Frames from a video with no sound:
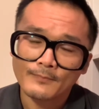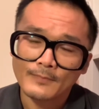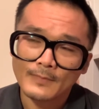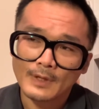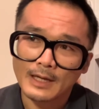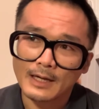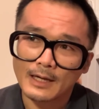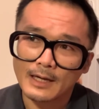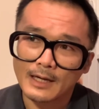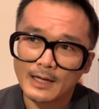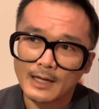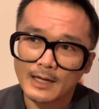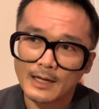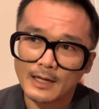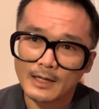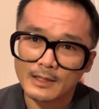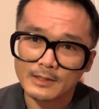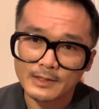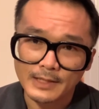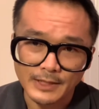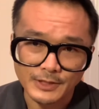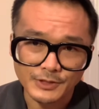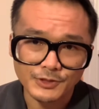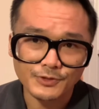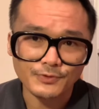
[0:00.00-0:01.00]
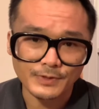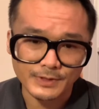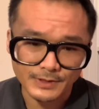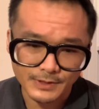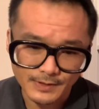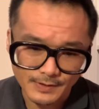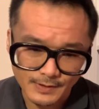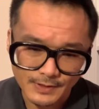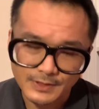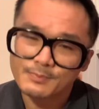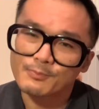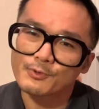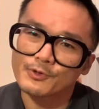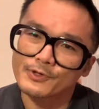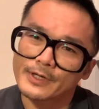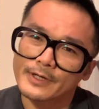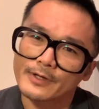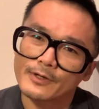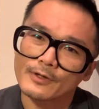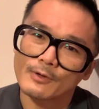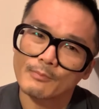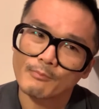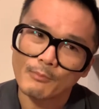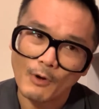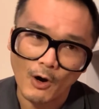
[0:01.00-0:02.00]
Elaine Stritch in this
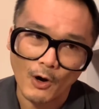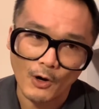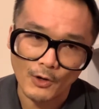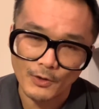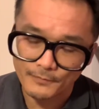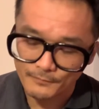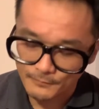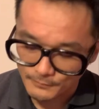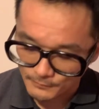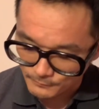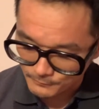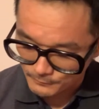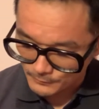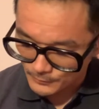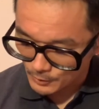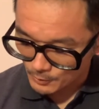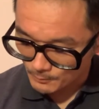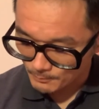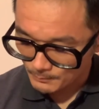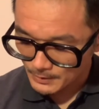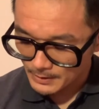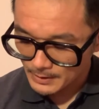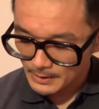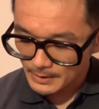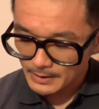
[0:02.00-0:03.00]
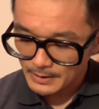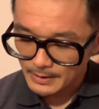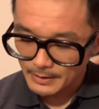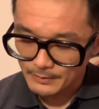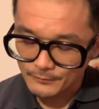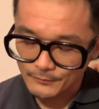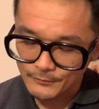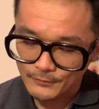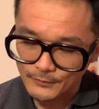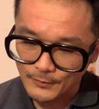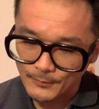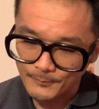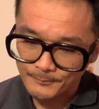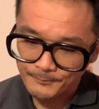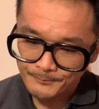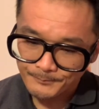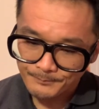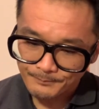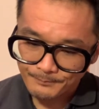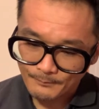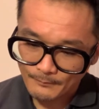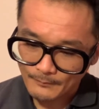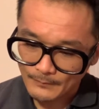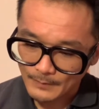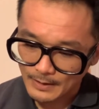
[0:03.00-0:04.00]
particular part of the film. And so
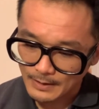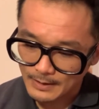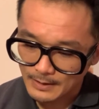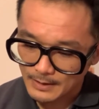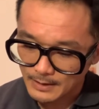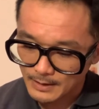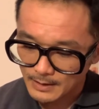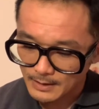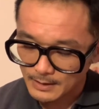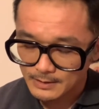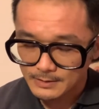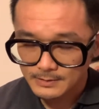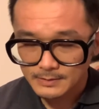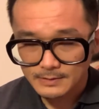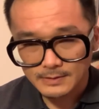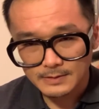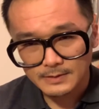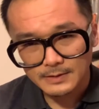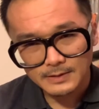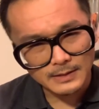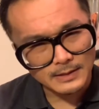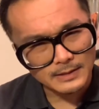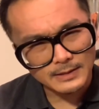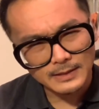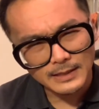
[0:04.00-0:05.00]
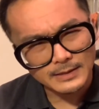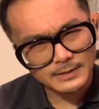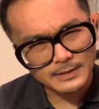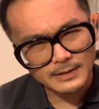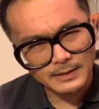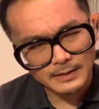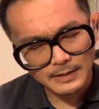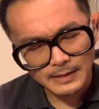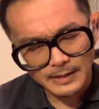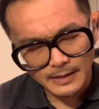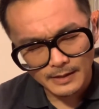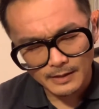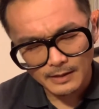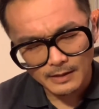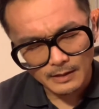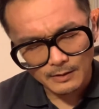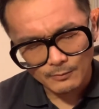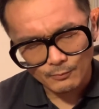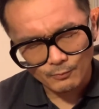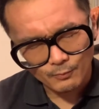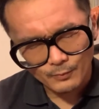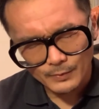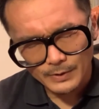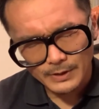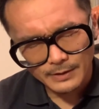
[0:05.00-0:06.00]
that's a
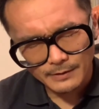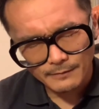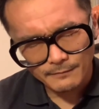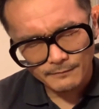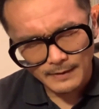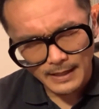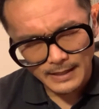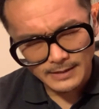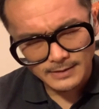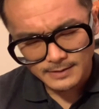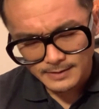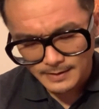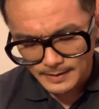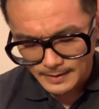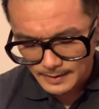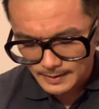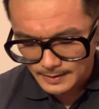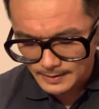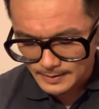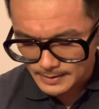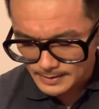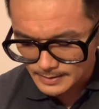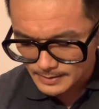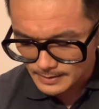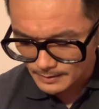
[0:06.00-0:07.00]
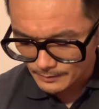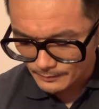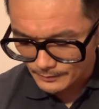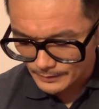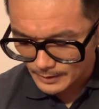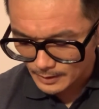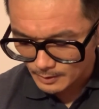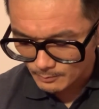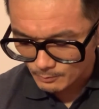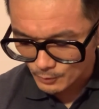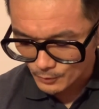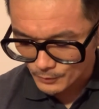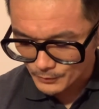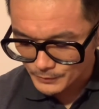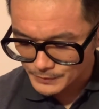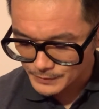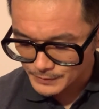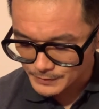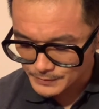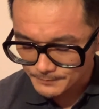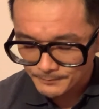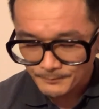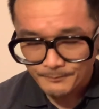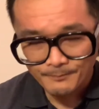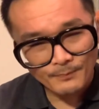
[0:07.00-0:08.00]
really fascinating detail that
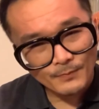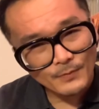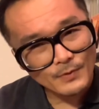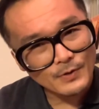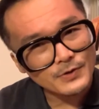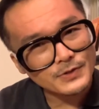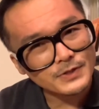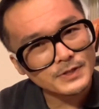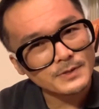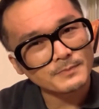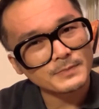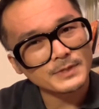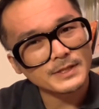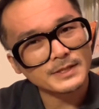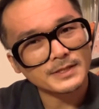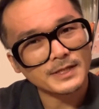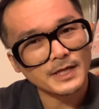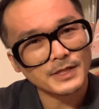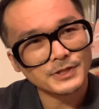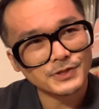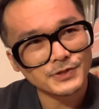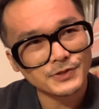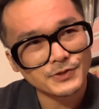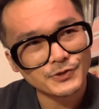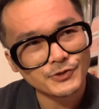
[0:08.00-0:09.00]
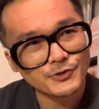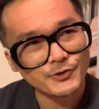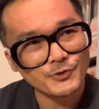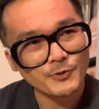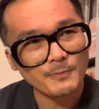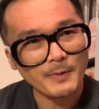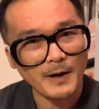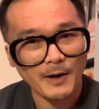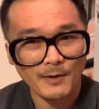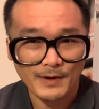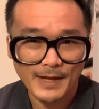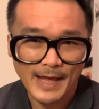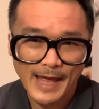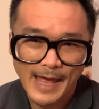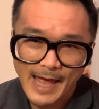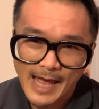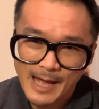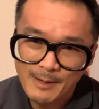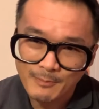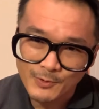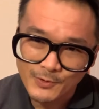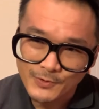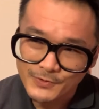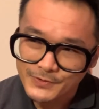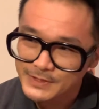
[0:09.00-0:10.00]
emerges. There's some discussion too about
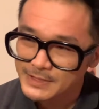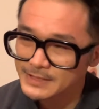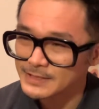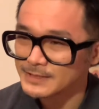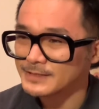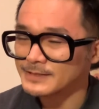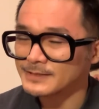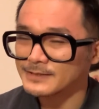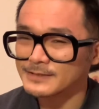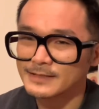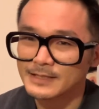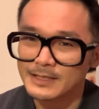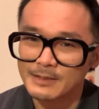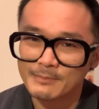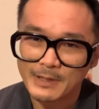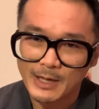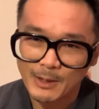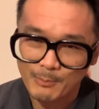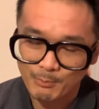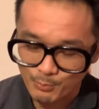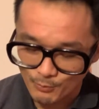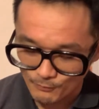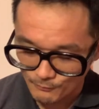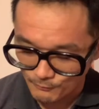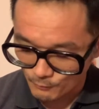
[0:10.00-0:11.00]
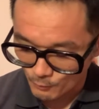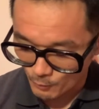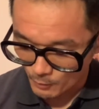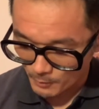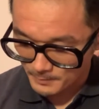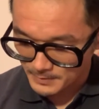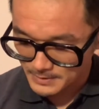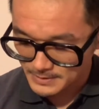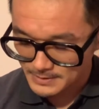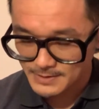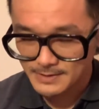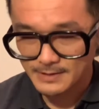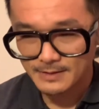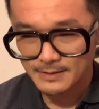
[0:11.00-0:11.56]
Hamilton and about performance